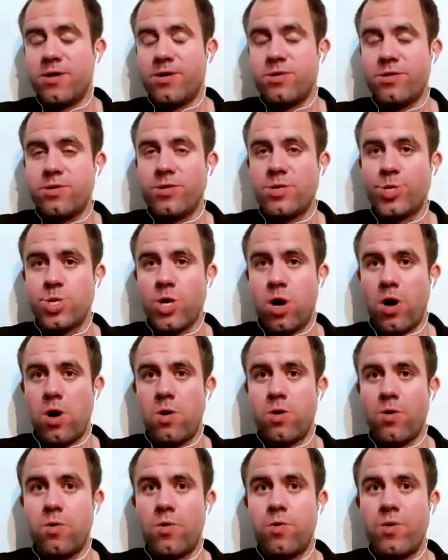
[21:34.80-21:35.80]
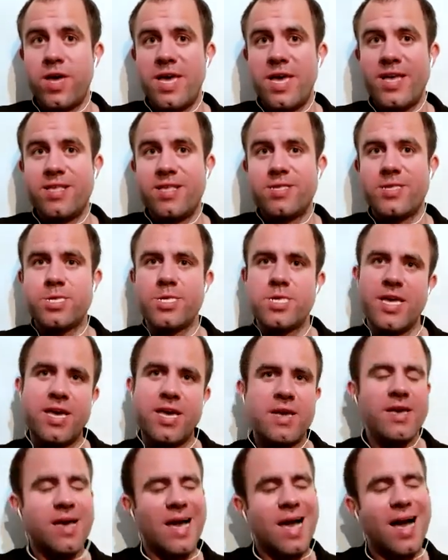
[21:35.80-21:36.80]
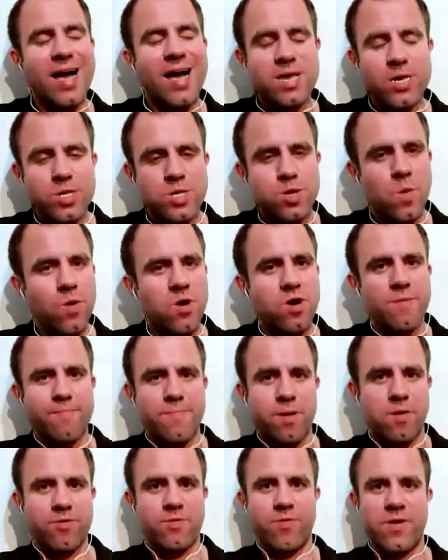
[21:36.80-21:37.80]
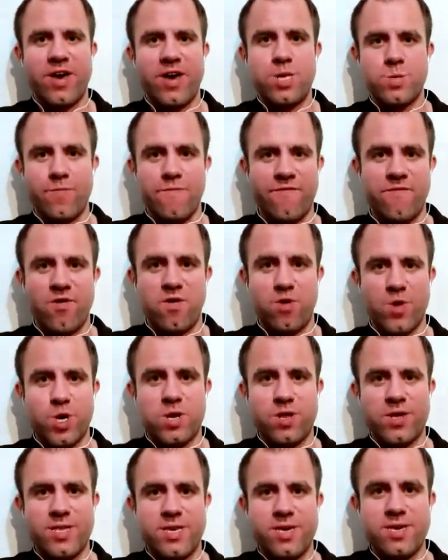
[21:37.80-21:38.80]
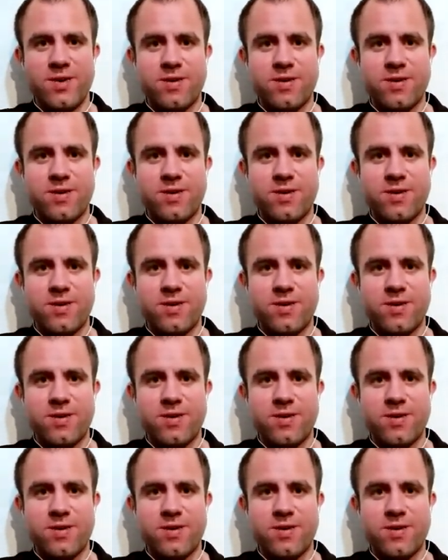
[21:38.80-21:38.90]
So it has to work both ways, unfortunately.